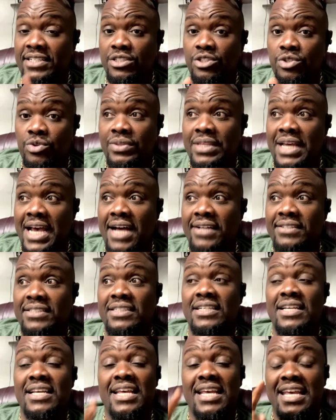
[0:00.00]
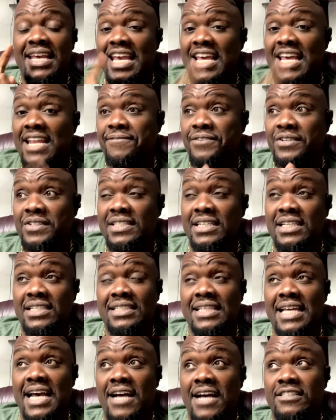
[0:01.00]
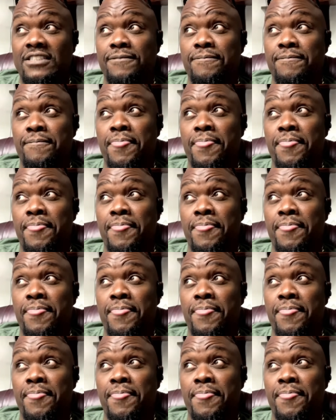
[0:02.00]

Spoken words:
2,000. Hit it for 6,000.